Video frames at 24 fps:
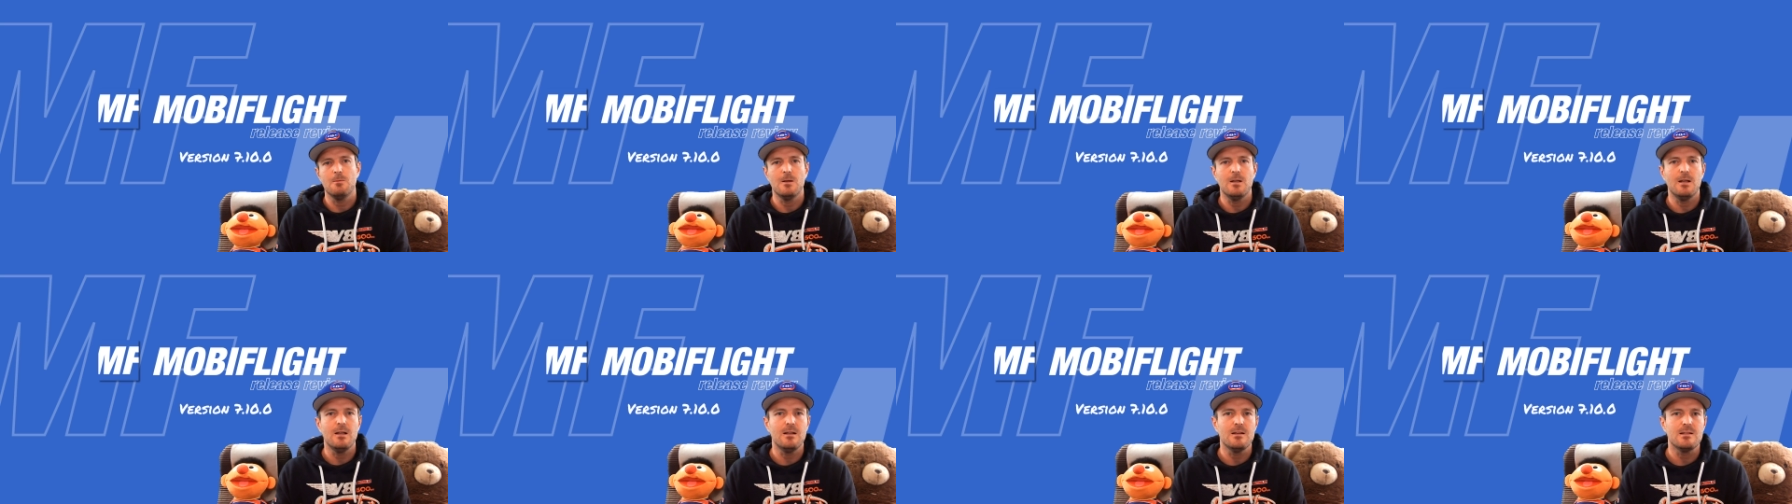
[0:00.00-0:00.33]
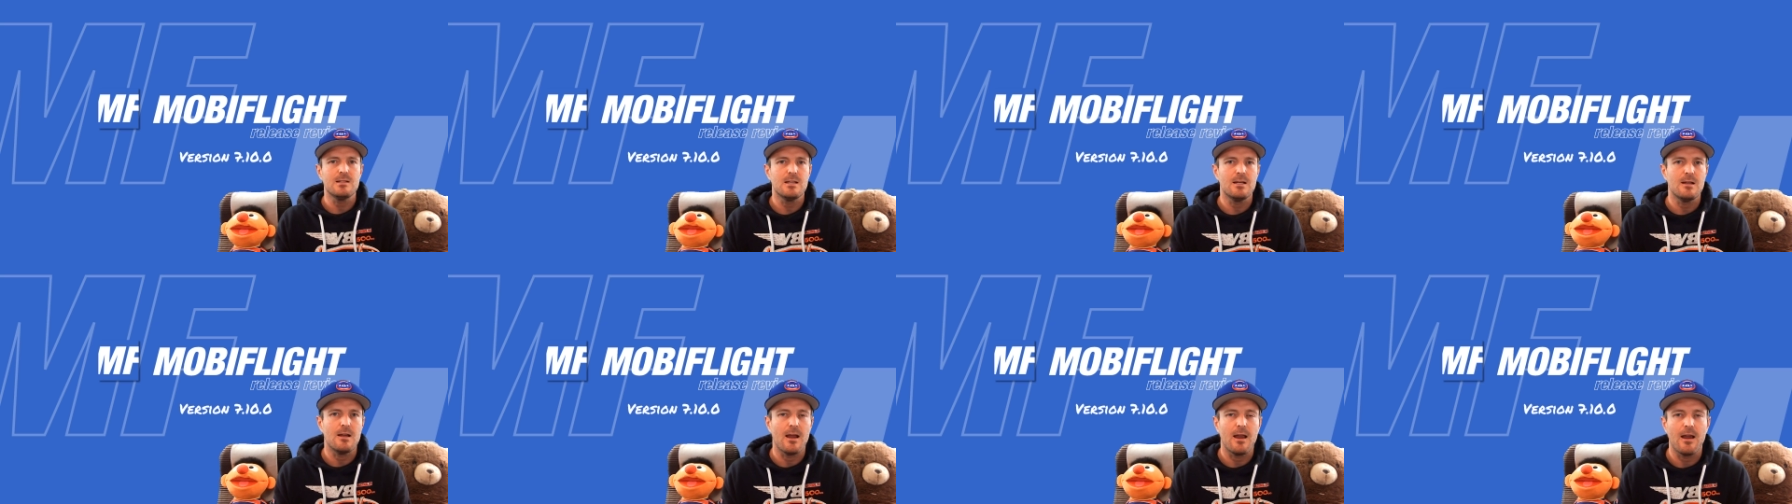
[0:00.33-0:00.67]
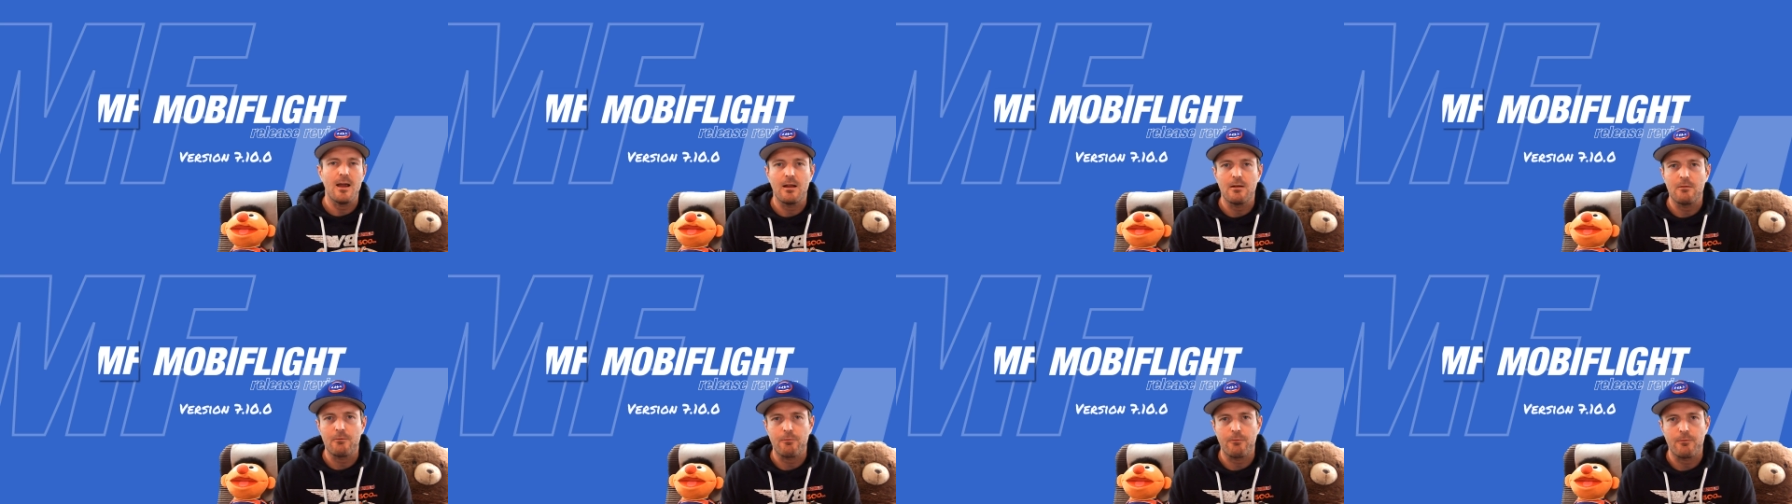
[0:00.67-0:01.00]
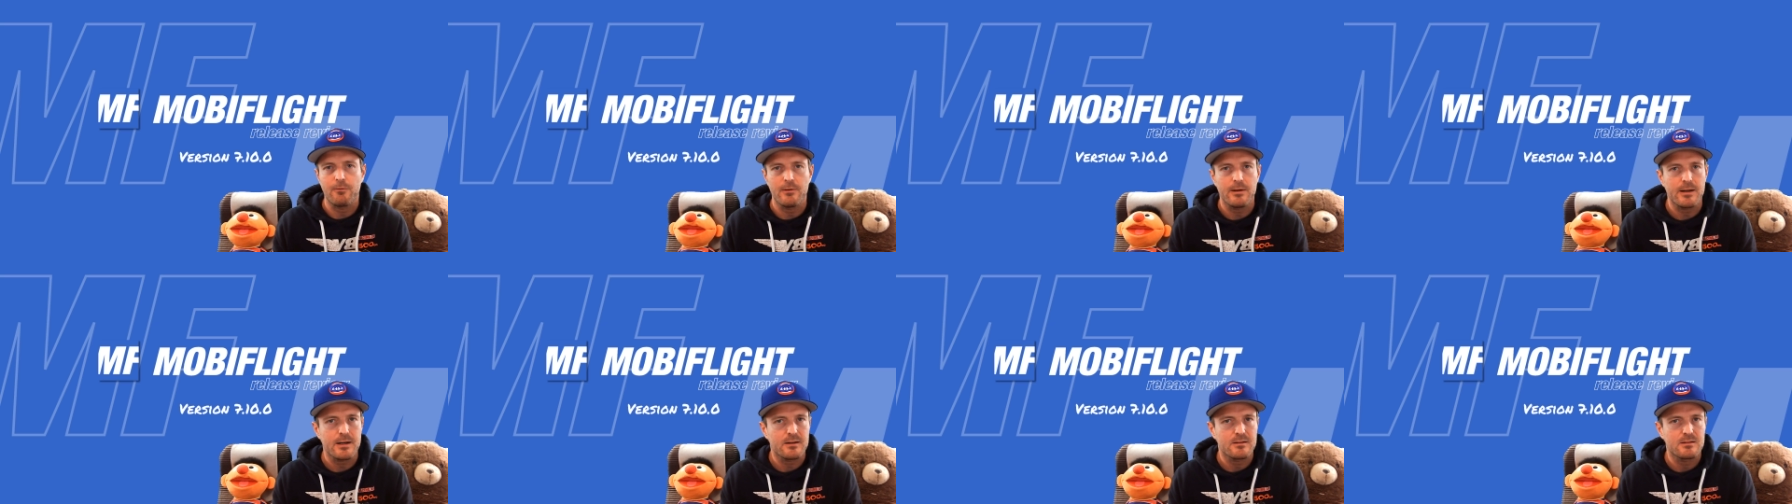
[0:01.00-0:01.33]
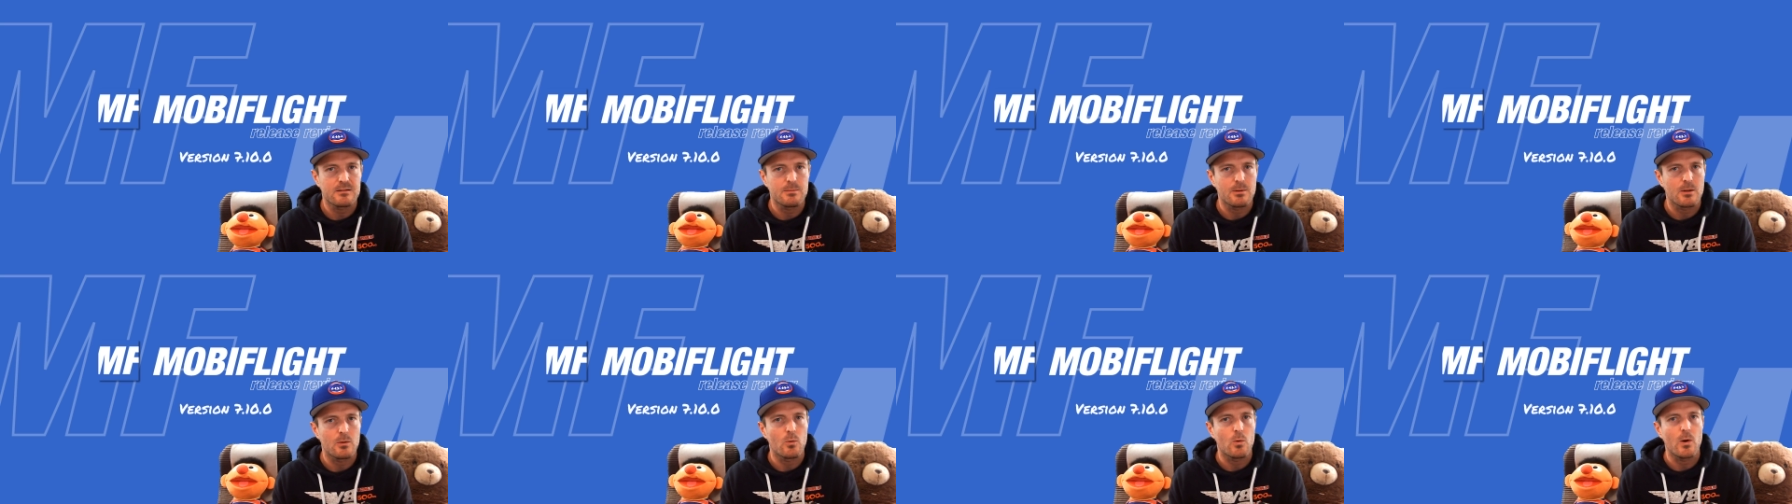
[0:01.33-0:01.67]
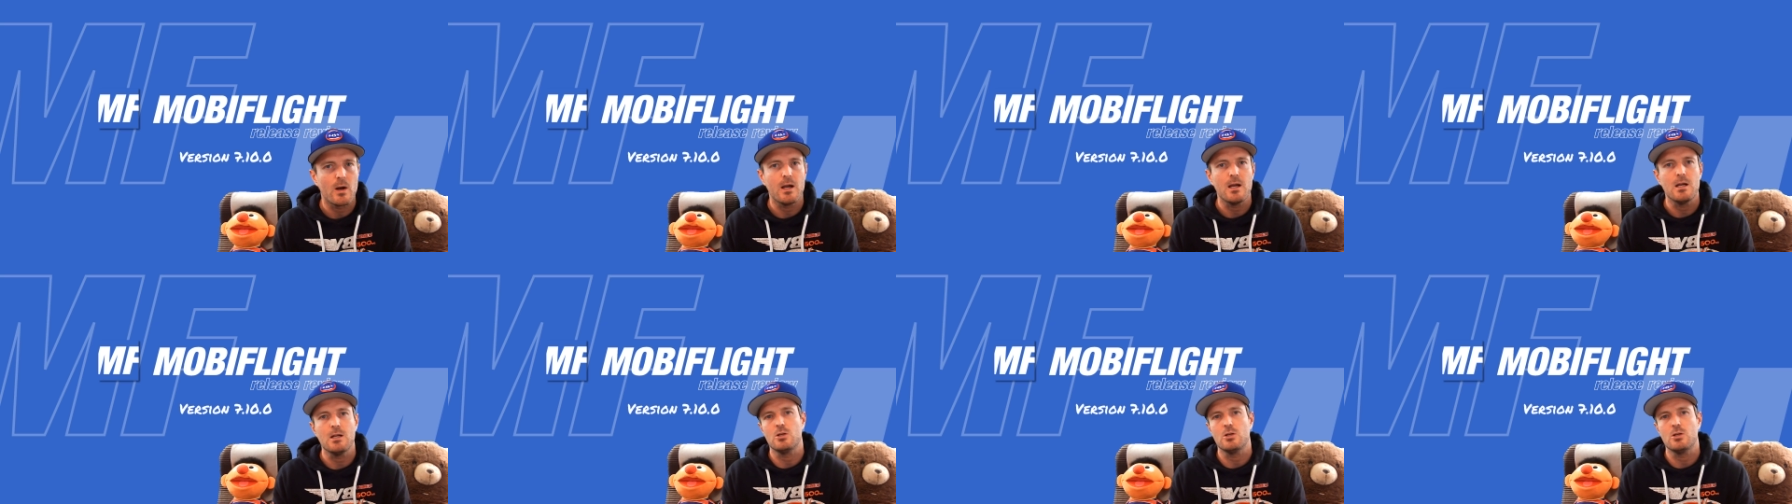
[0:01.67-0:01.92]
easy, and flexible way